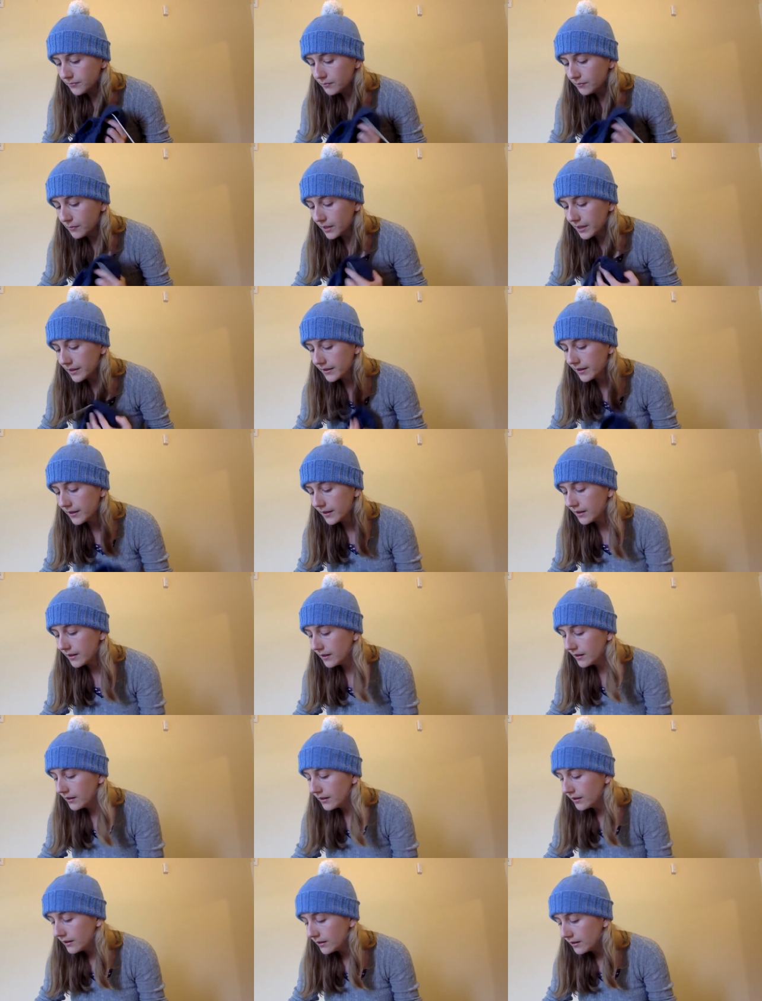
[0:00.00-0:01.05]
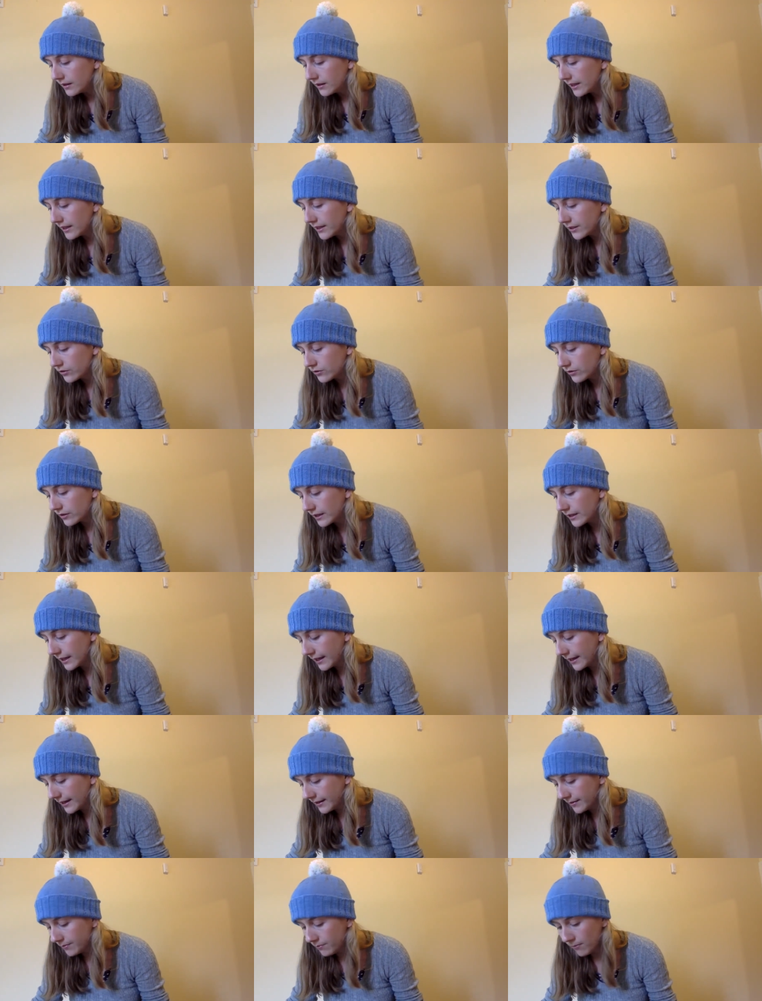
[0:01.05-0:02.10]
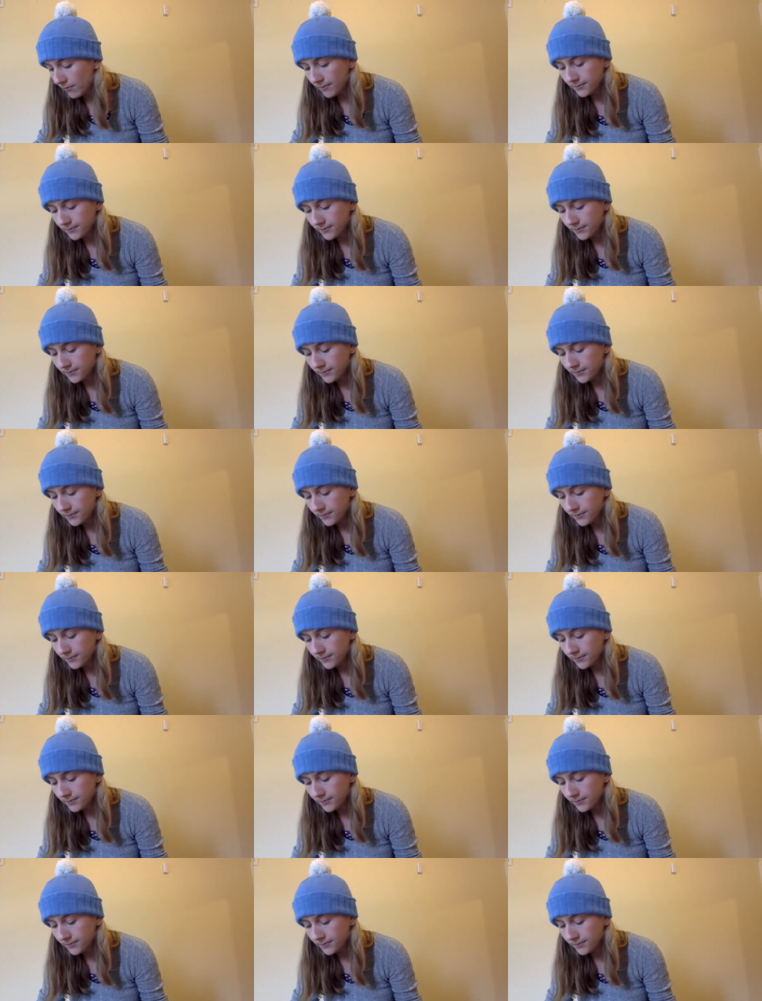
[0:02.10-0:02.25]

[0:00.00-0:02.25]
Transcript: month, extra day.